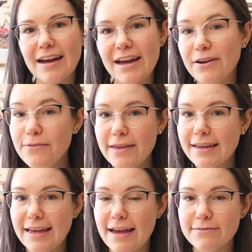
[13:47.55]
I don't think
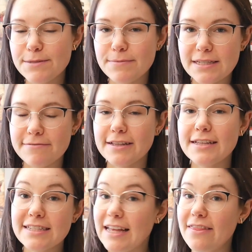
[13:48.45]
I ever
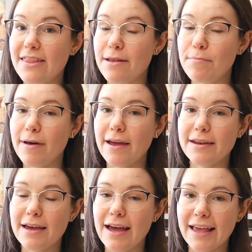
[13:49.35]
specifically said that, but
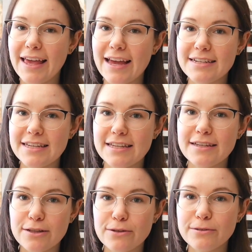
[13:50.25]
I can't
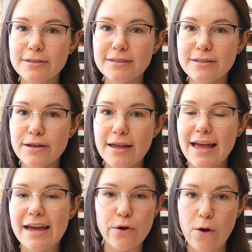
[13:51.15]
eat gluten
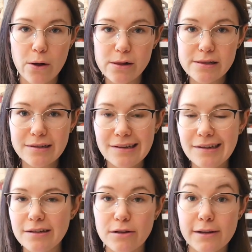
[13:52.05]
at all,
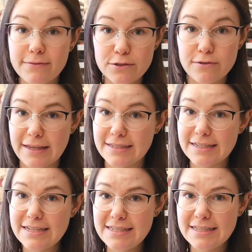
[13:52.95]
not even
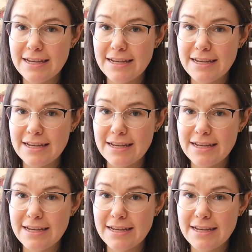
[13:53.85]
traces.